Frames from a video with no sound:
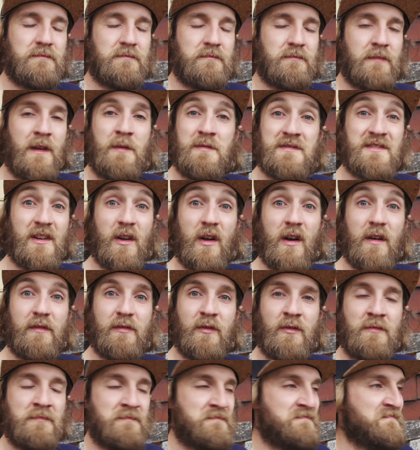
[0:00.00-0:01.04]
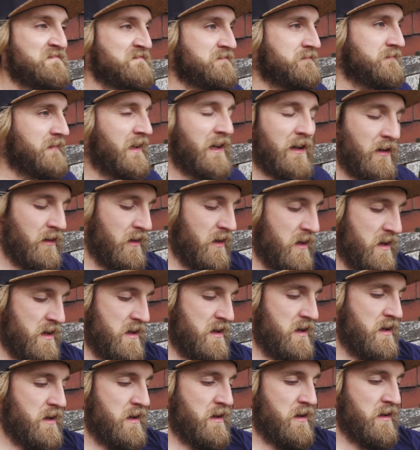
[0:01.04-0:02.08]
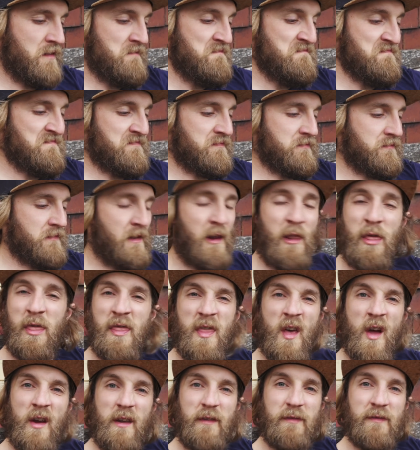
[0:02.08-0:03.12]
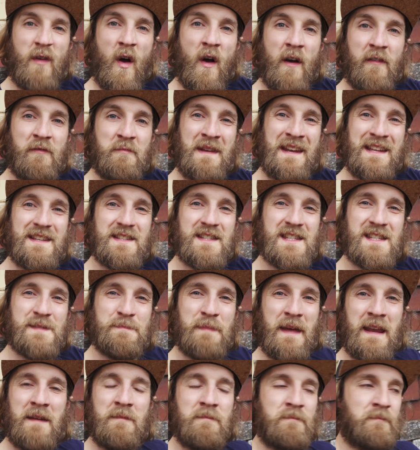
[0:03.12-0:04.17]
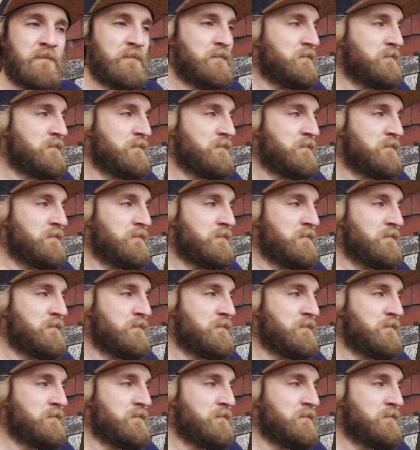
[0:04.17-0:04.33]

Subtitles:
That was delightful. Little 35-minute spin.